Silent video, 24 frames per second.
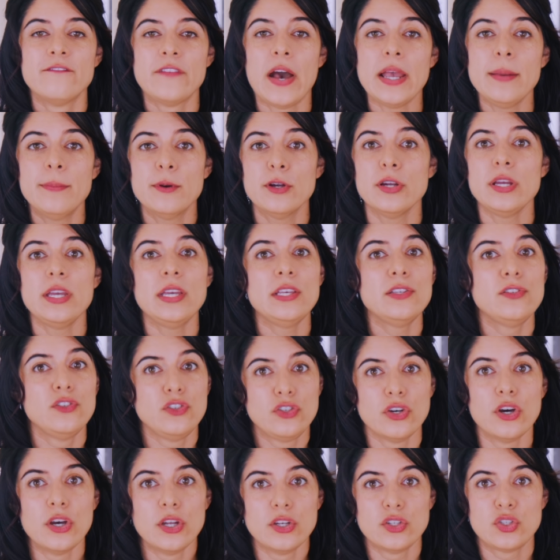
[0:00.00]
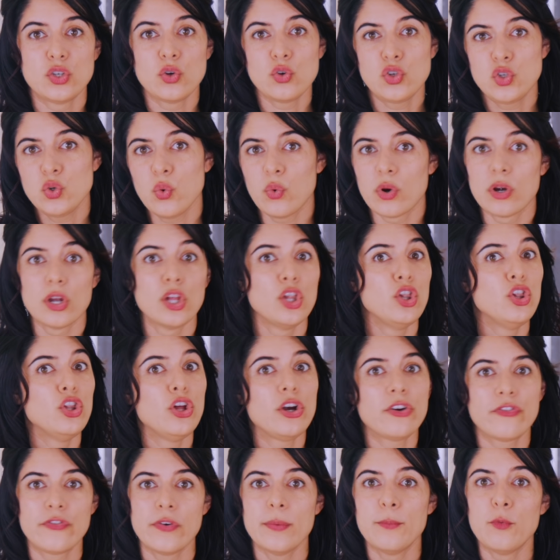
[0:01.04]
Fiber is good, so sure,
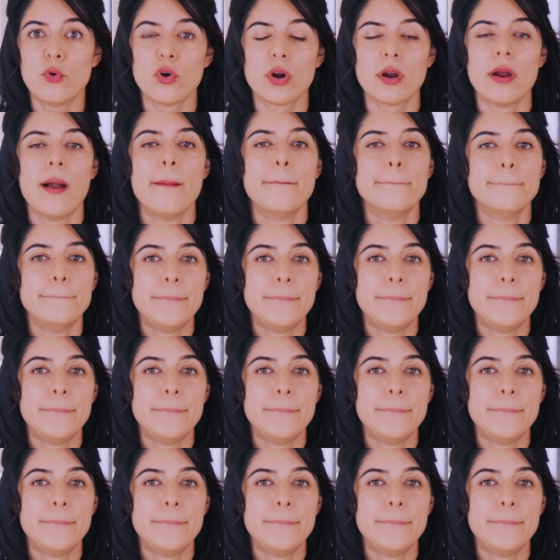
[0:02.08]
look for more.